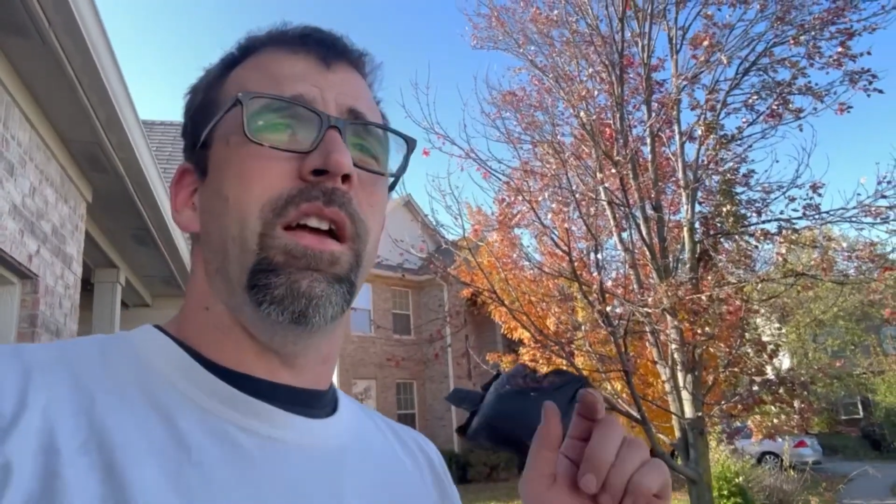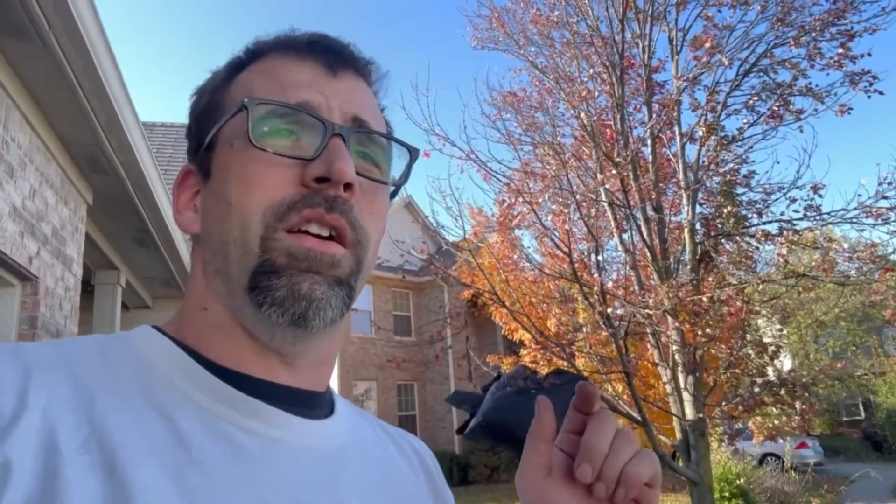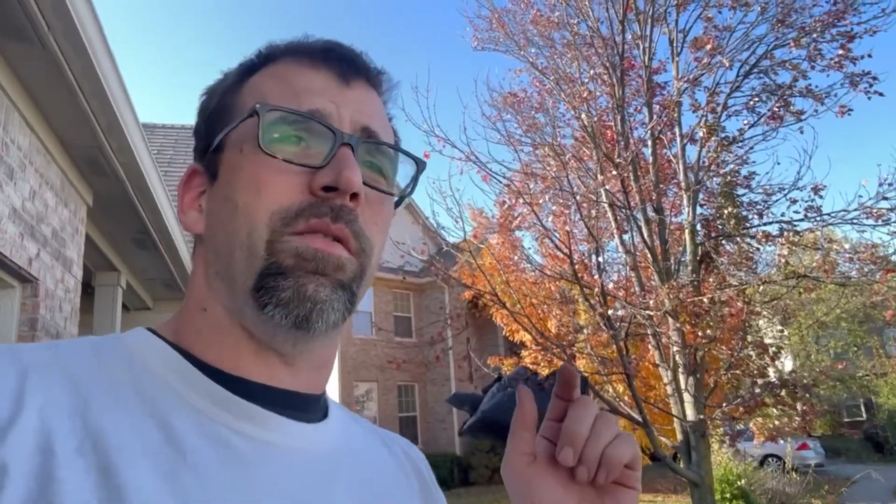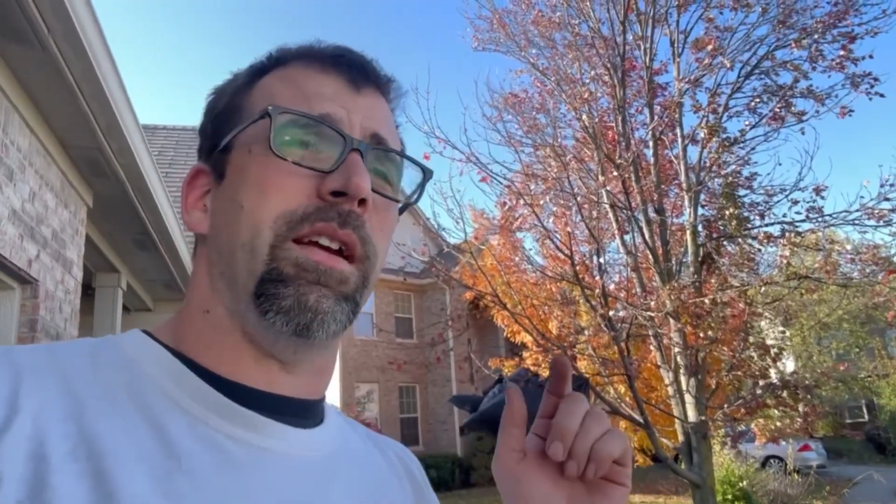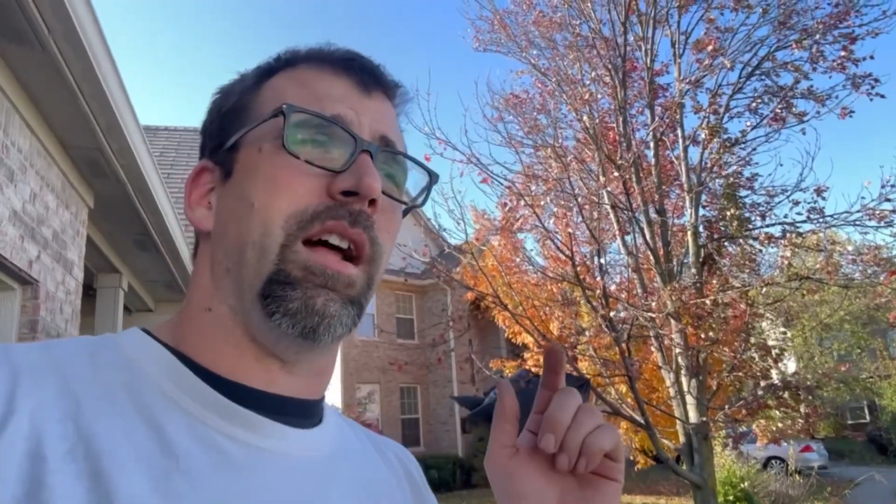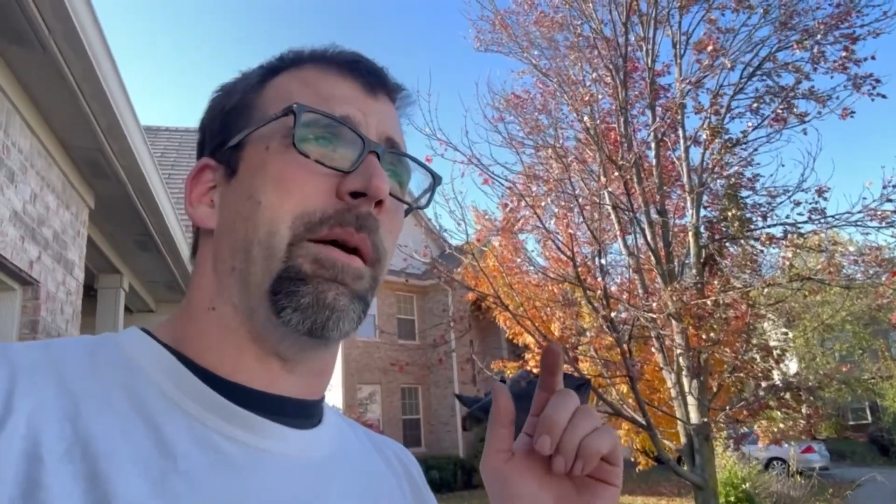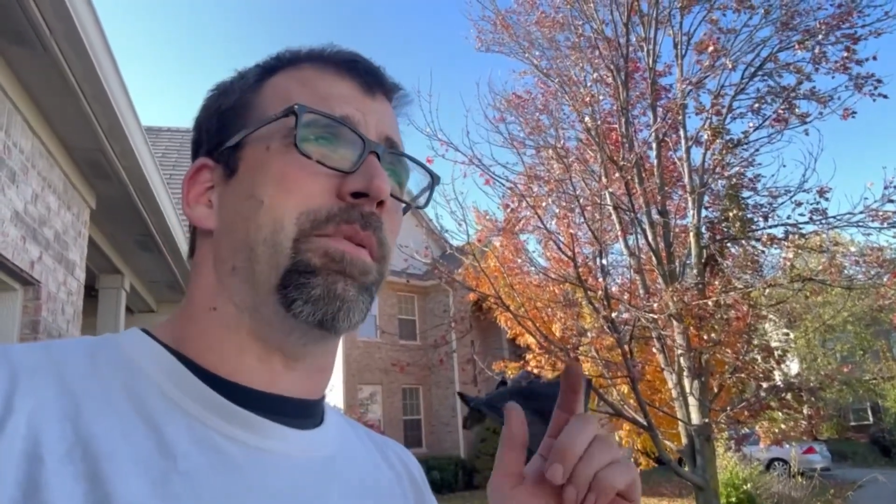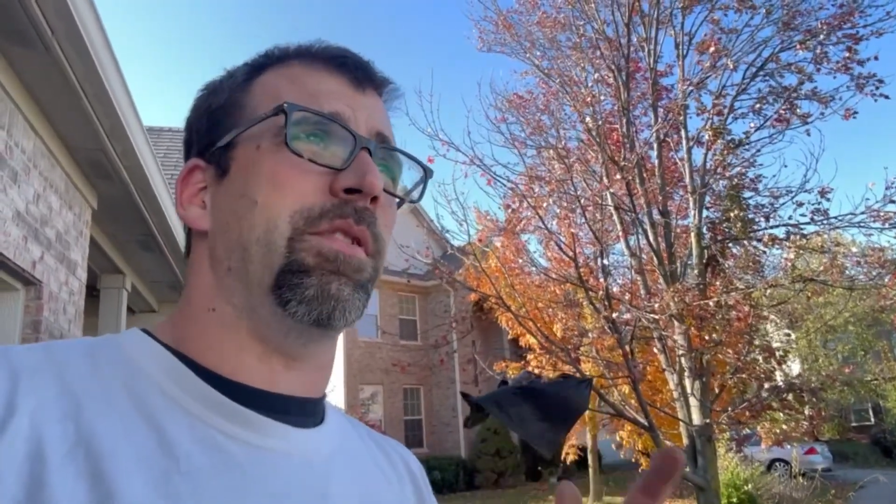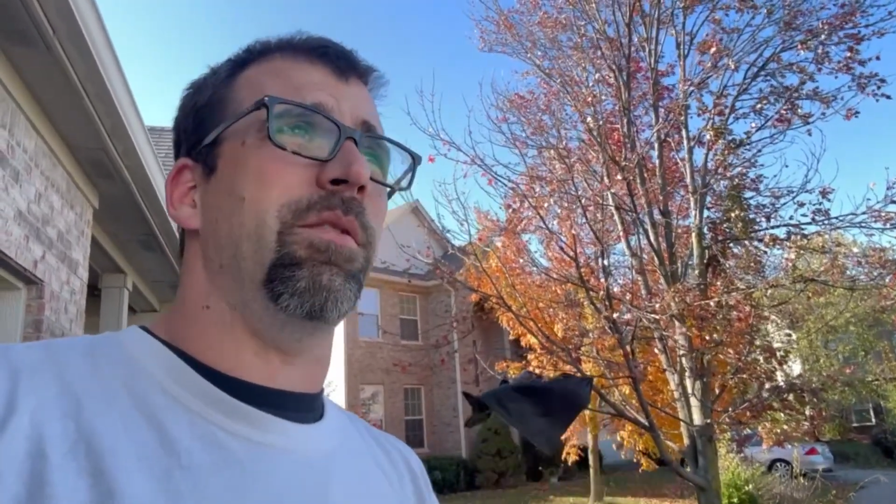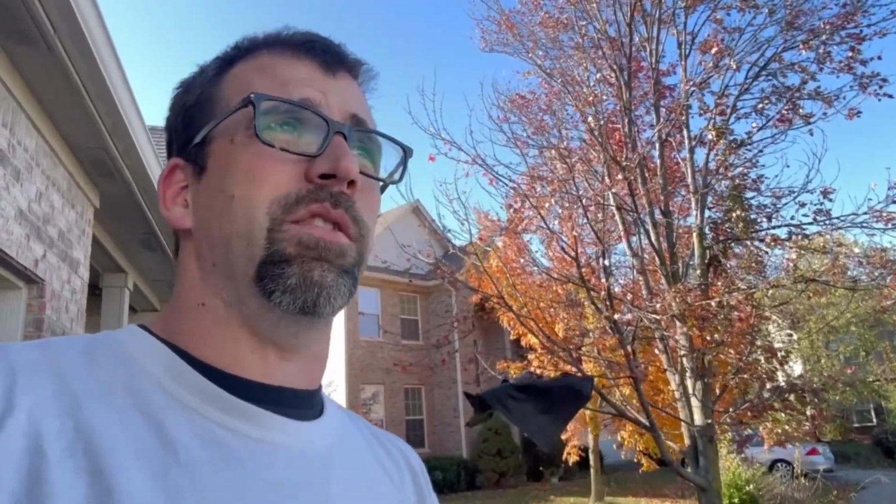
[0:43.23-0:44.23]
Great
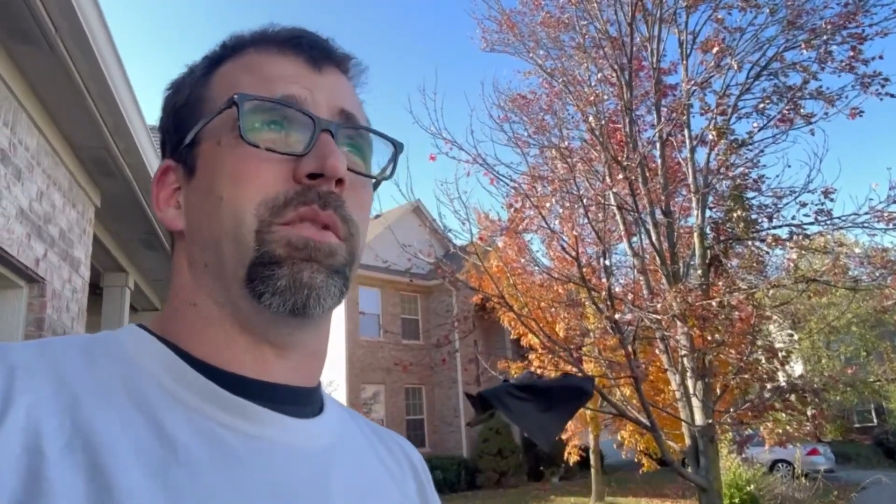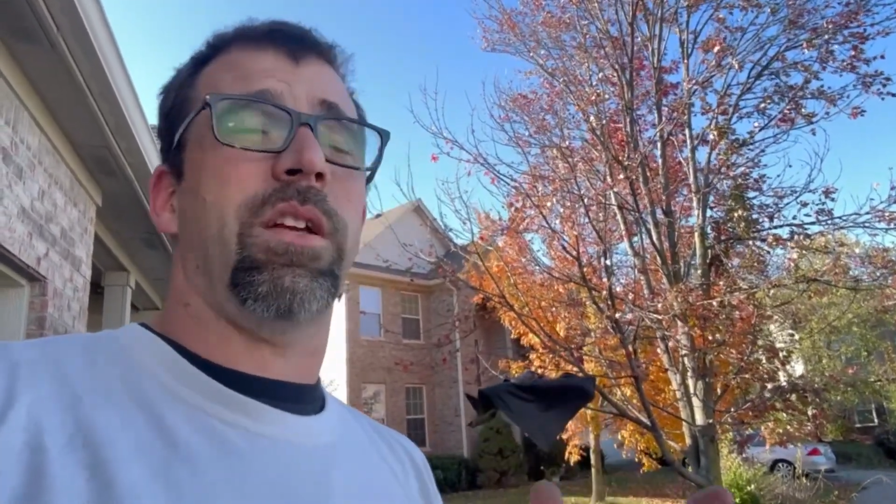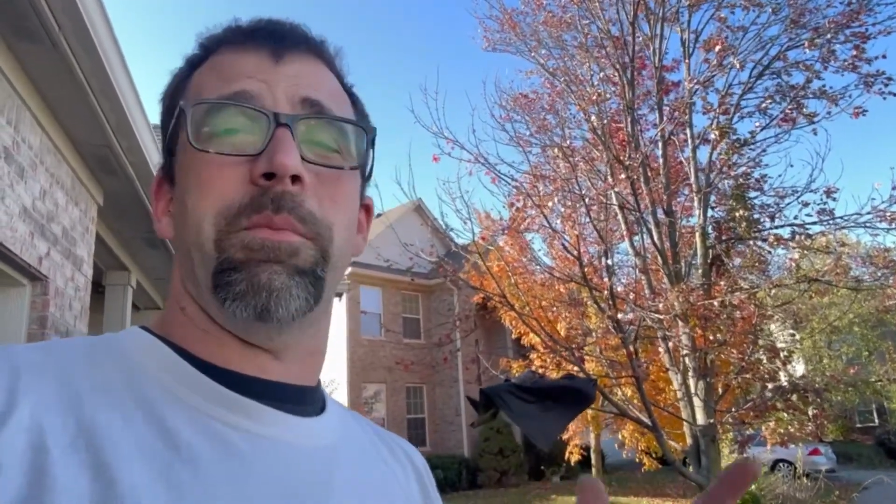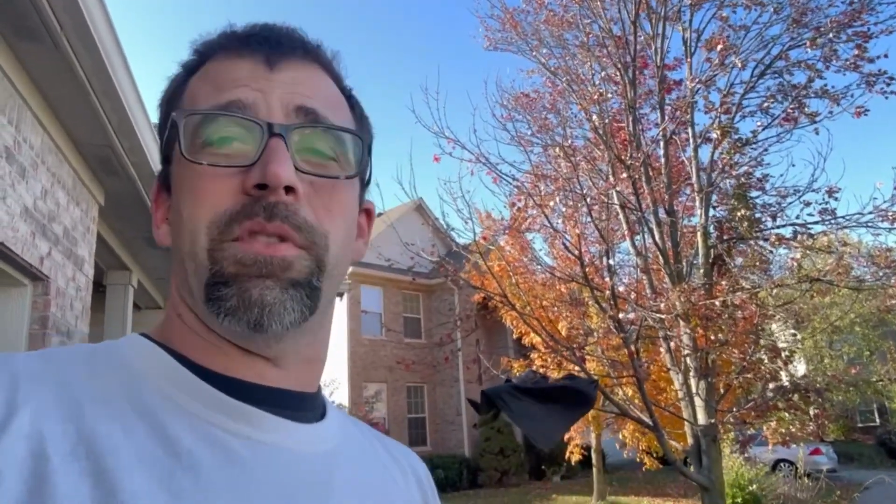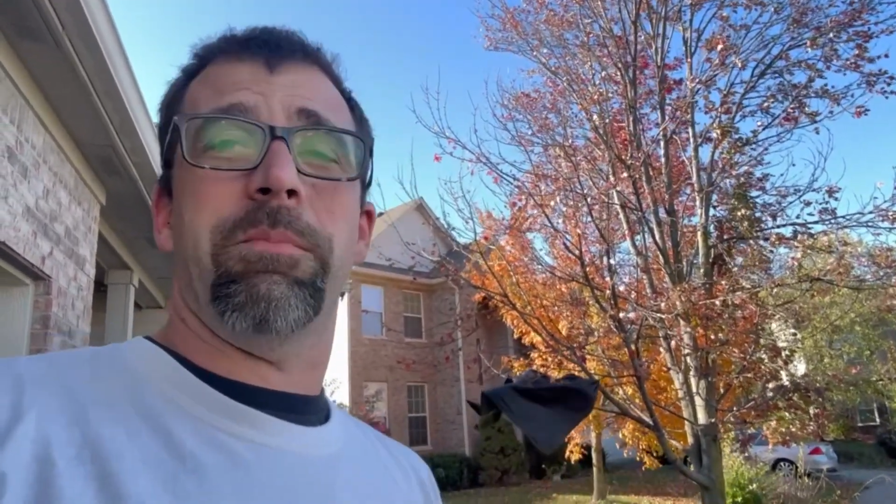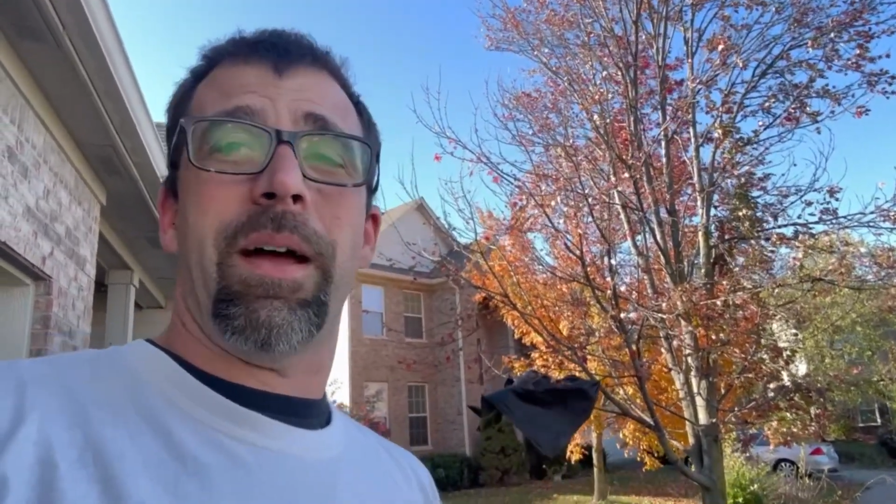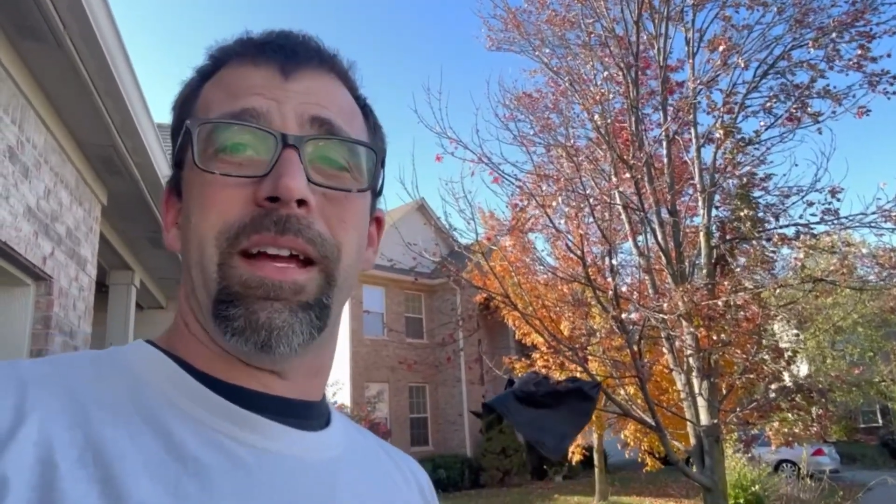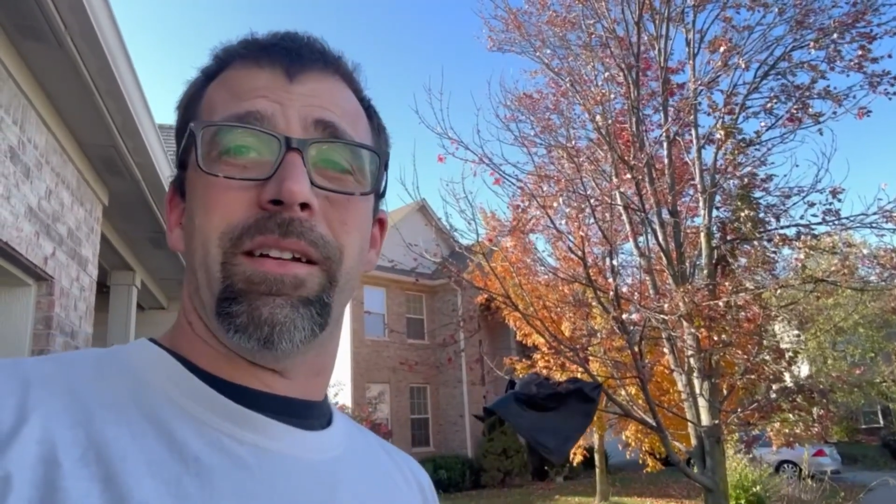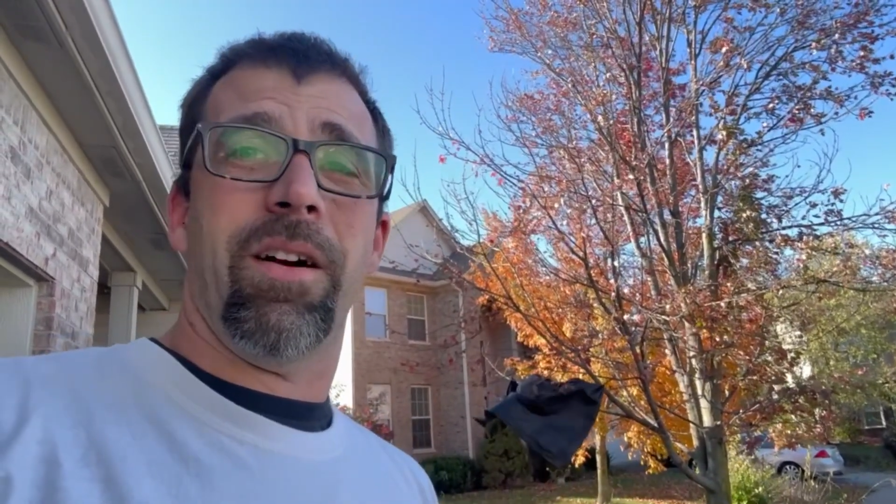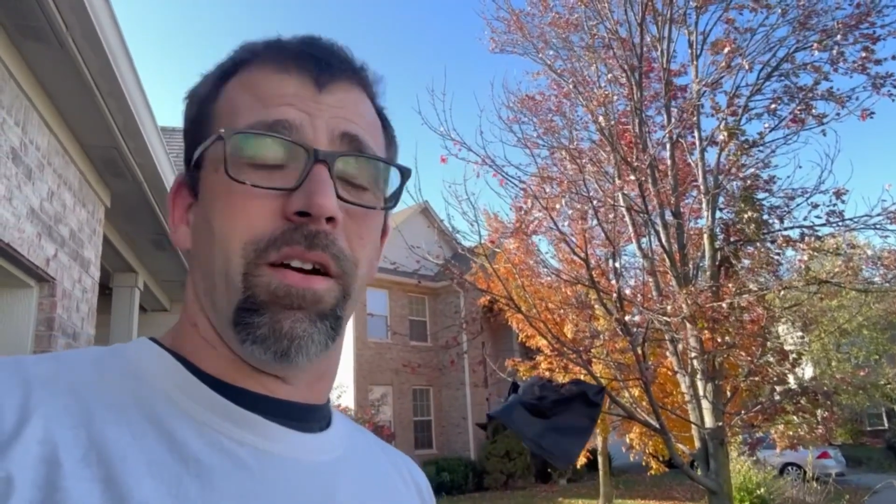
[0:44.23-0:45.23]
opportunities when it comes to
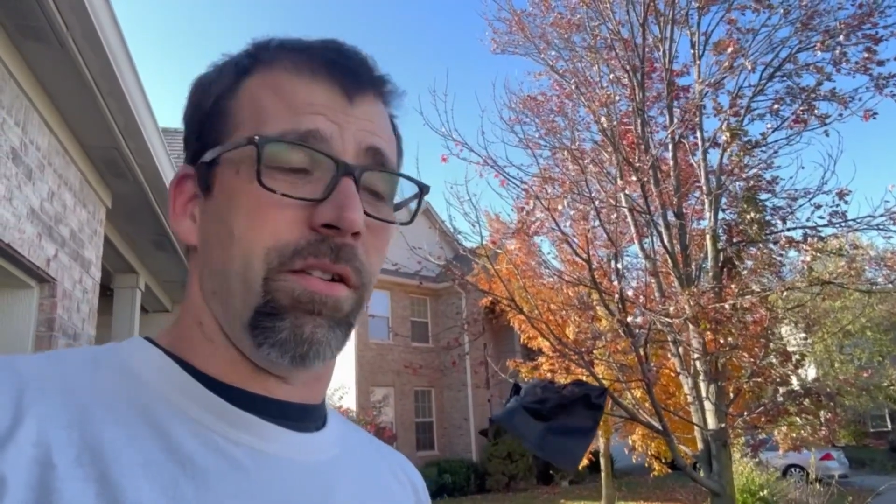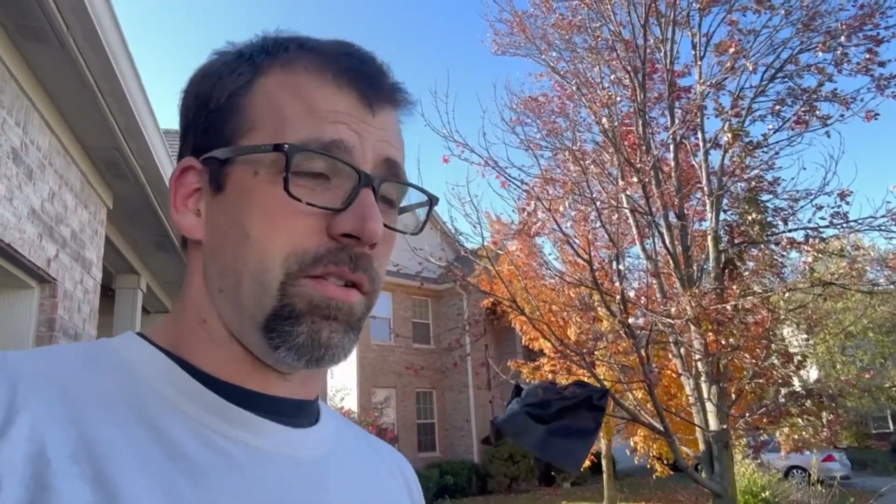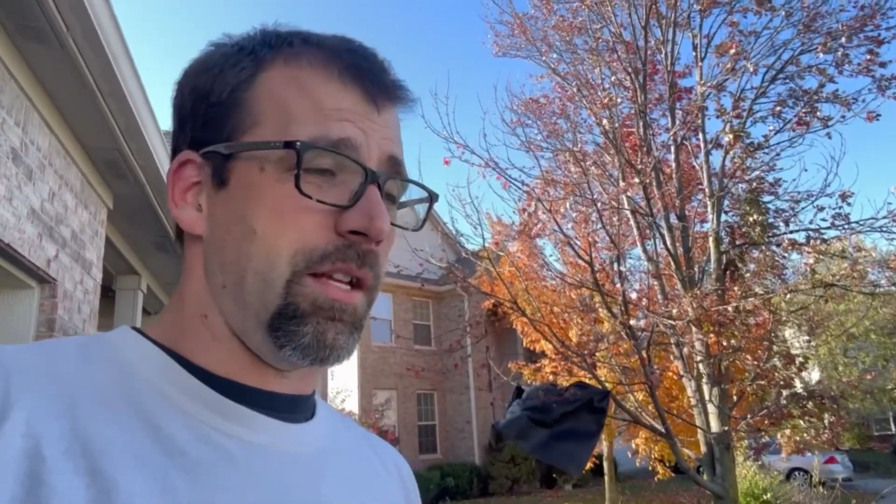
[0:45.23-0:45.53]
buying cars